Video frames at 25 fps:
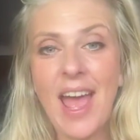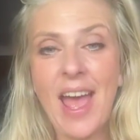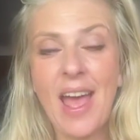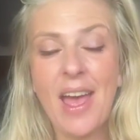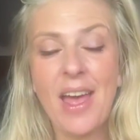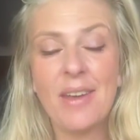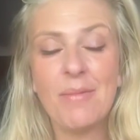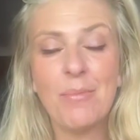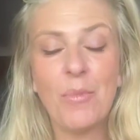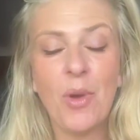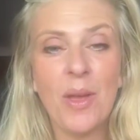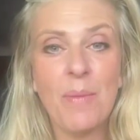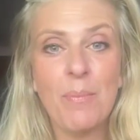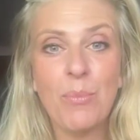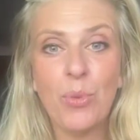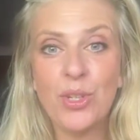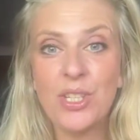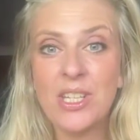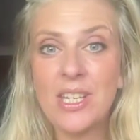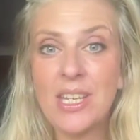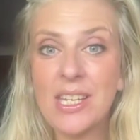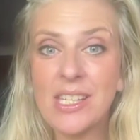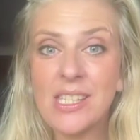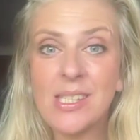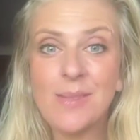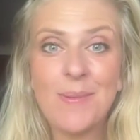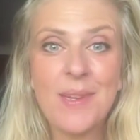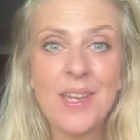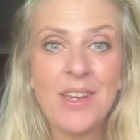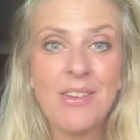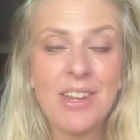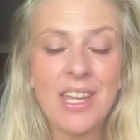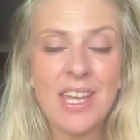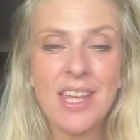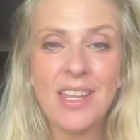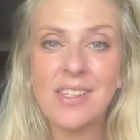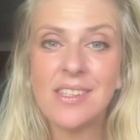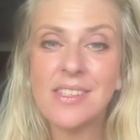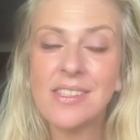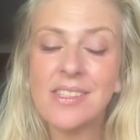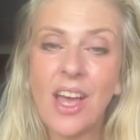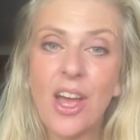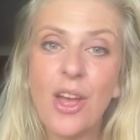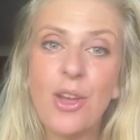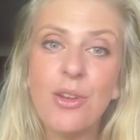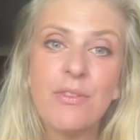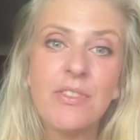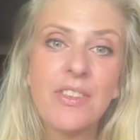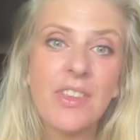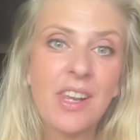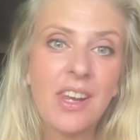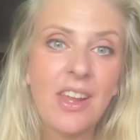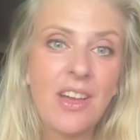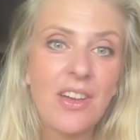and my embodied experience over the